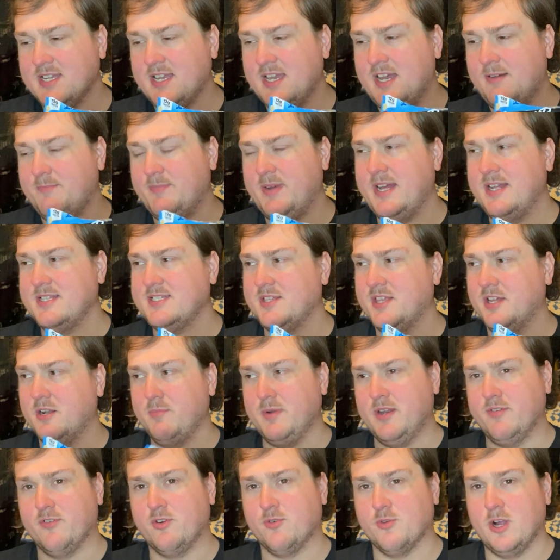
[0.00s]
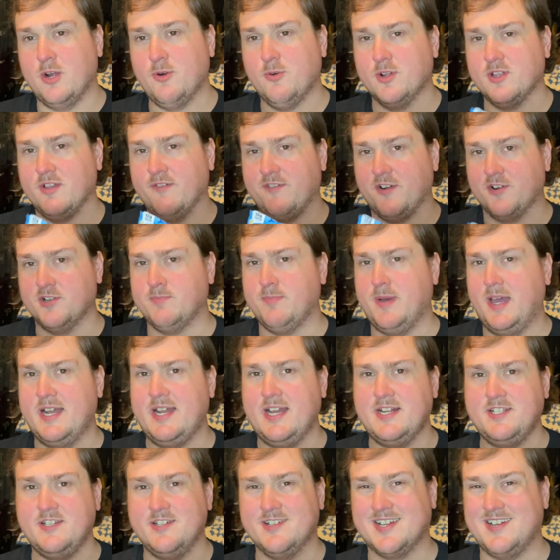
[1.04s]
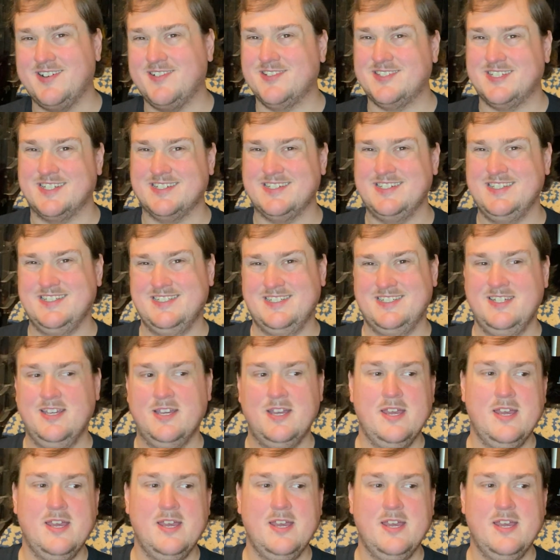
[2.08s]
It's a little bit of a grower. The first bite I took, I was like, eh.